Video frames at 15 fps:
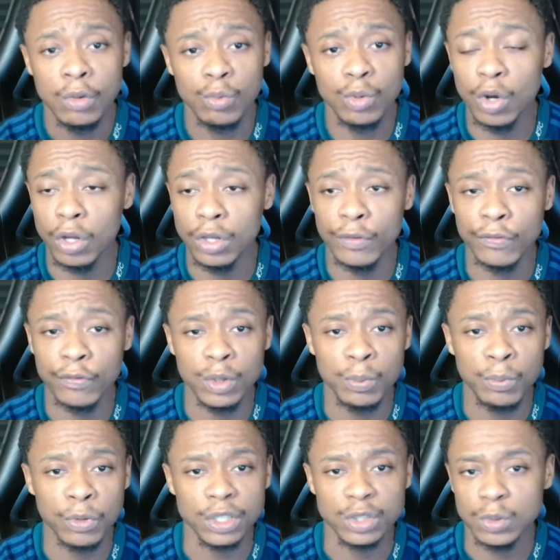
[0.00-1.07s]
We got the 3
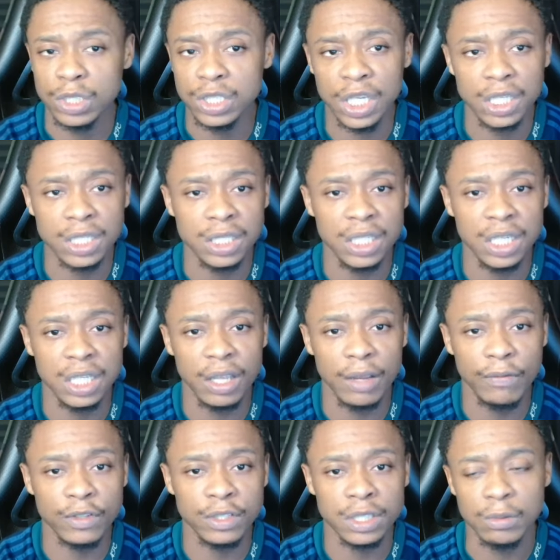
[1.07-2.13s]
points. We're chasing a
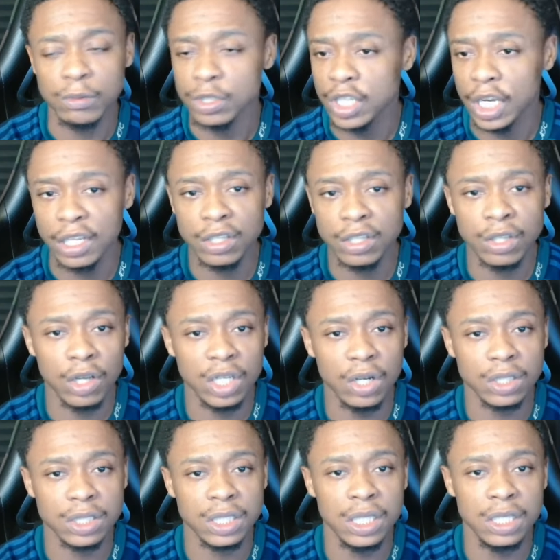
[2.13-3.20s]
deficit. We're trying to turn our
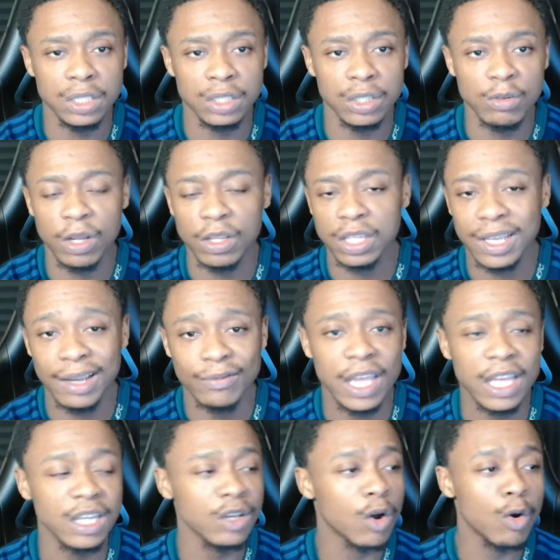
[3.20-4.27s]
season around to have
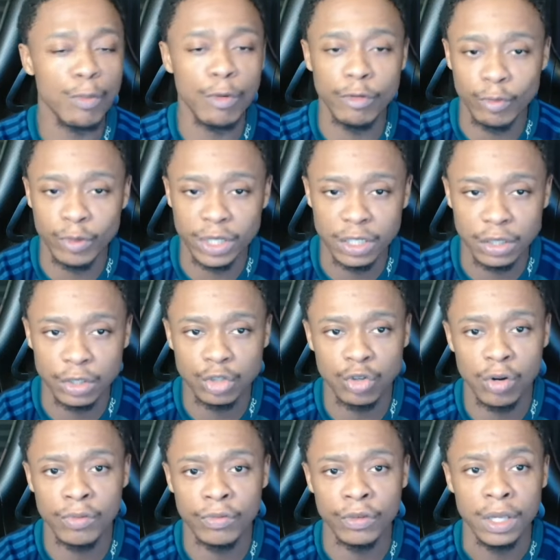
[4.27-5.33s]
any hope of winning a
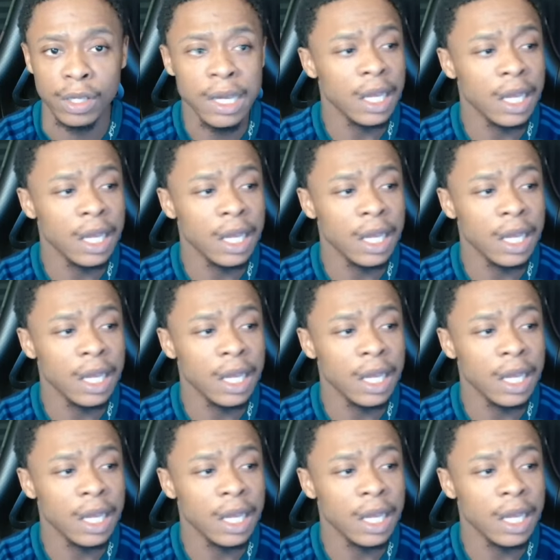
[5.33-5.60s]
trophy.